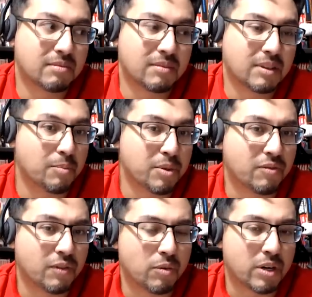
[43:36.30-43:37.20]
the
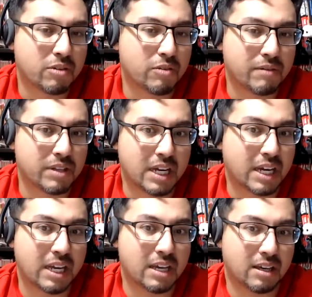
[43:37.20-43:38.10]
beautiful work, whoever the
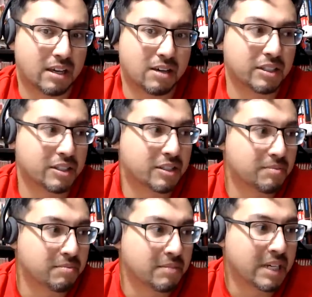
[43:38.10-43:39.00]
eh, hell this
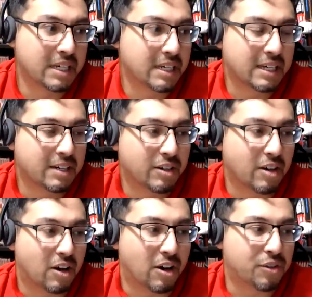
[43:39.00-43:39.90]

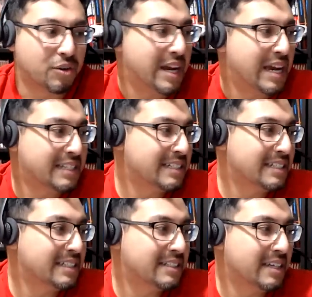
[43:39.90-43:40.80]
author X
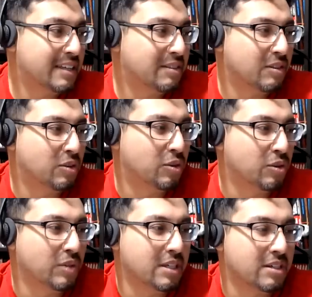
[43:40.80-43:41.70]
is that
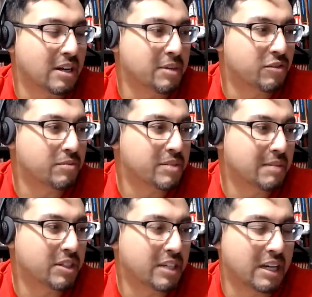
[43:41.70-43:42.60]
do these omnis from time
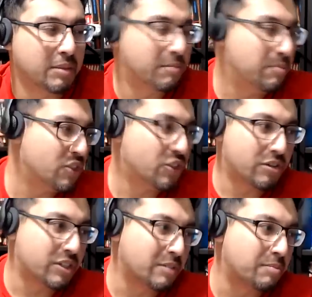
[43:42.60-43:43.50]
to time that
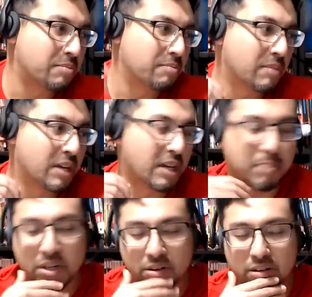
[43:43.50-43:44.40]
mysteriously
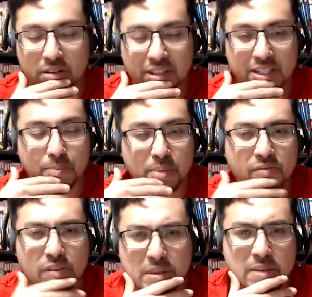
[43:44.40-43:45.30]
appear and disappear
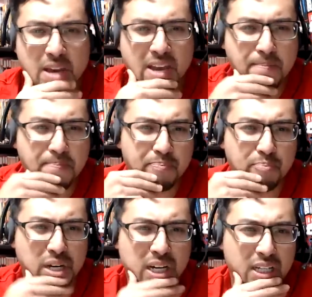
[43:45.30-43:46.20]
from eBay.
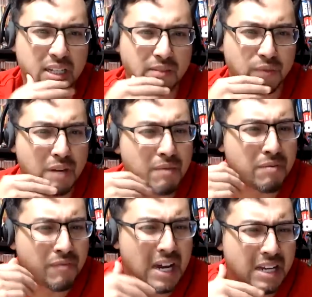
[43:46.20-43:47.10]
But if you ever
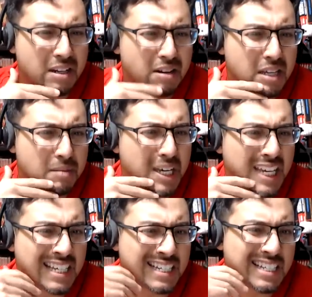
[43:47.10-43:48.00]
find it on
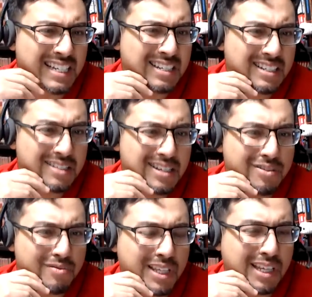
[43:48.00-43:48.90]
eBay and
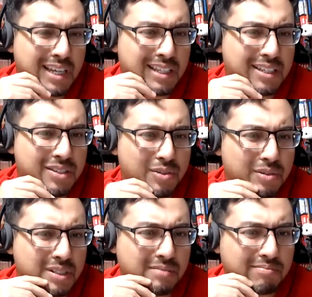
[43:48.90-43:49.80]
you really like that
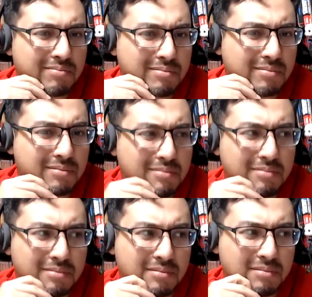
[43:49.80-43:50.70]
story,
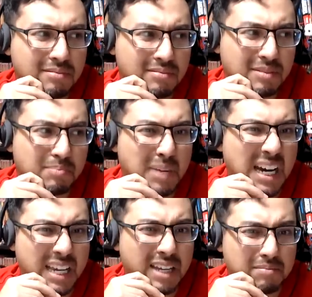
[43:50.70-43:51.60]

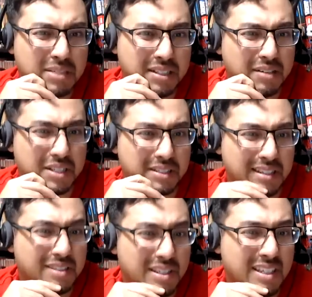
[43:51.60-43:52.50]
buy it. Seriously,
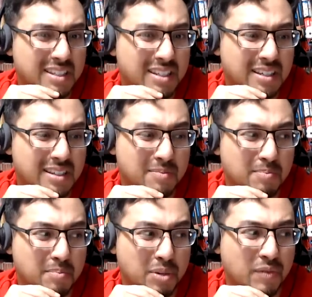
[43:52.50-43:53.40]
it's it's it's
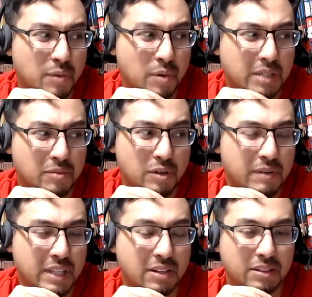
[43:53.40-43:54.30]
beautiful work.
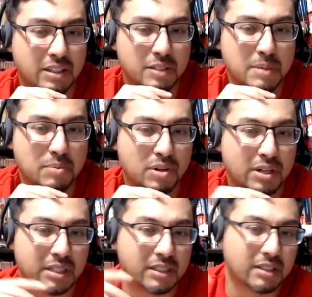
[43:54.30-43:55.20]
Whoever the hell these people
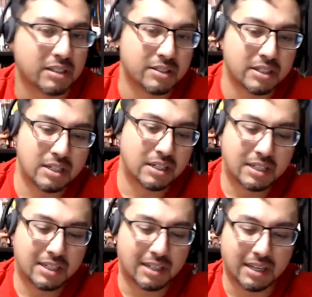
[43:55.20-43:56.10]
are that did this,
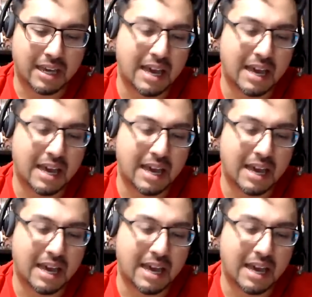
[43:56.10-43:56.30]
like I